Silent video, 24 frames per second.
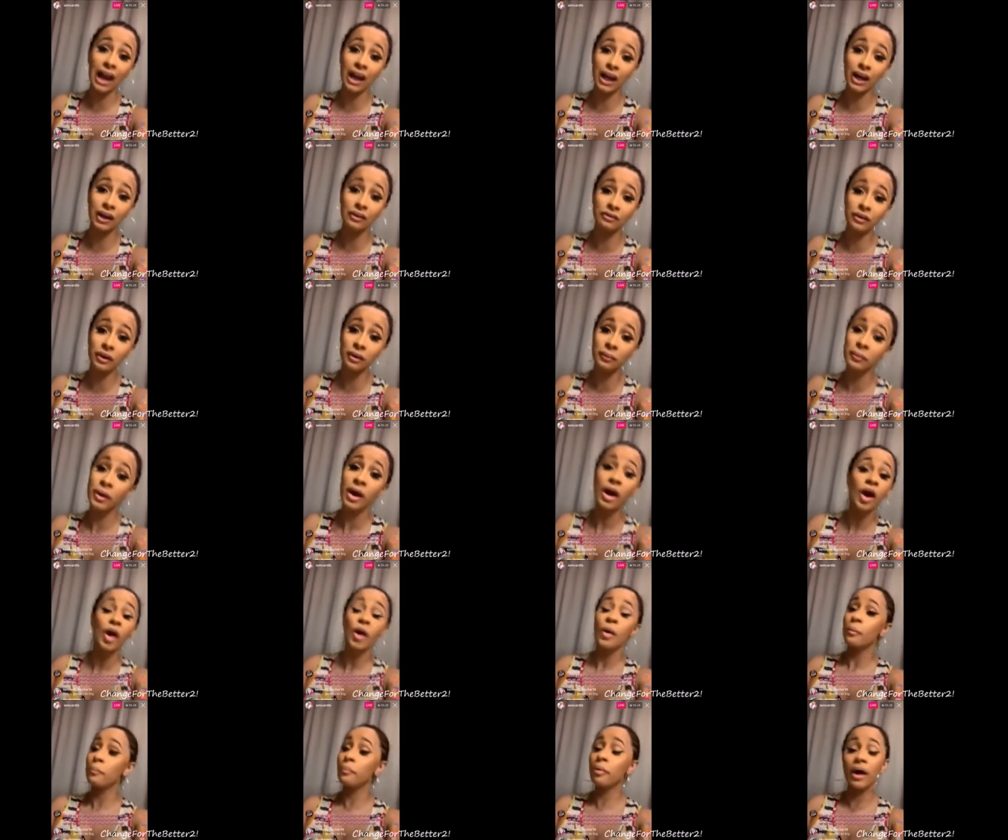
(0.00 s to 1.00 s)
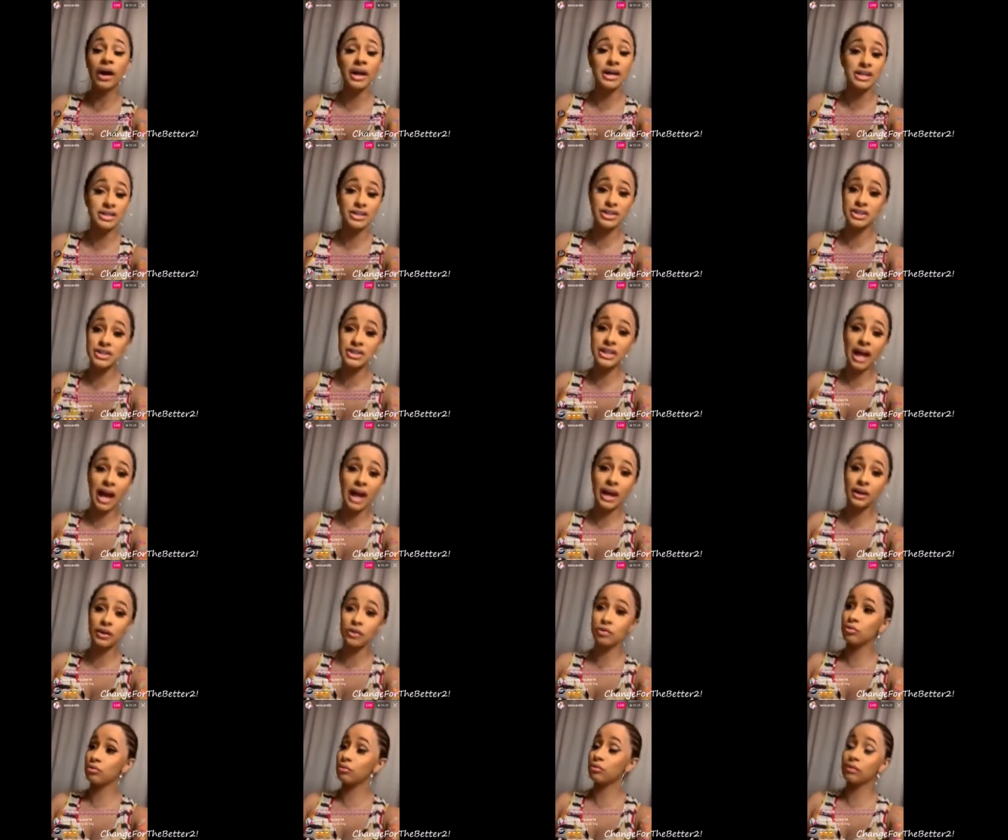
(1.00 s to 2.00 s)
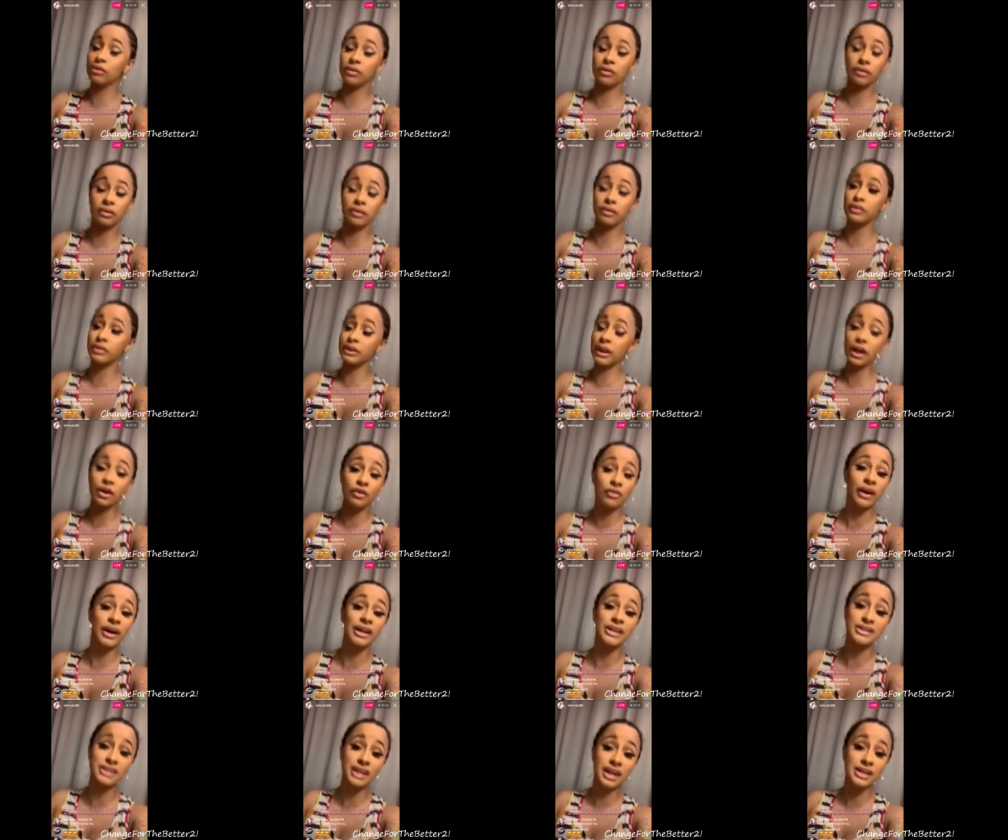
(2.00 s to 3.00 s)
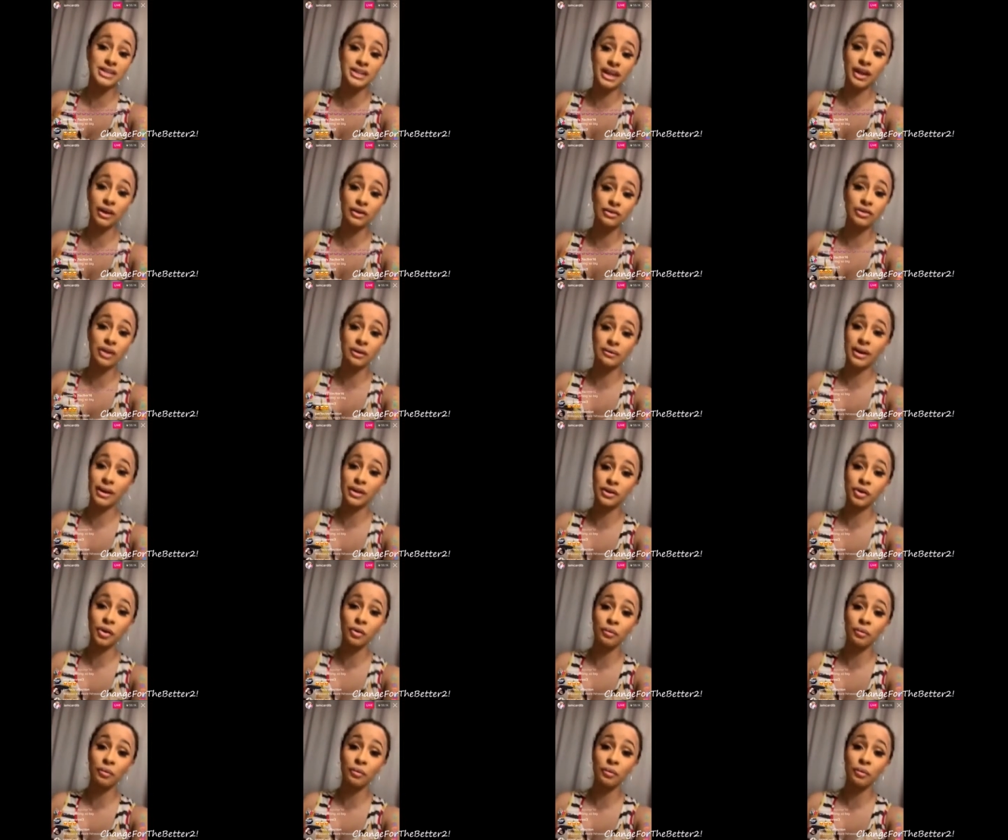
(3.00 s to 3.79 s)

I love them, but it's just like, they crazy as hell. So I'm like,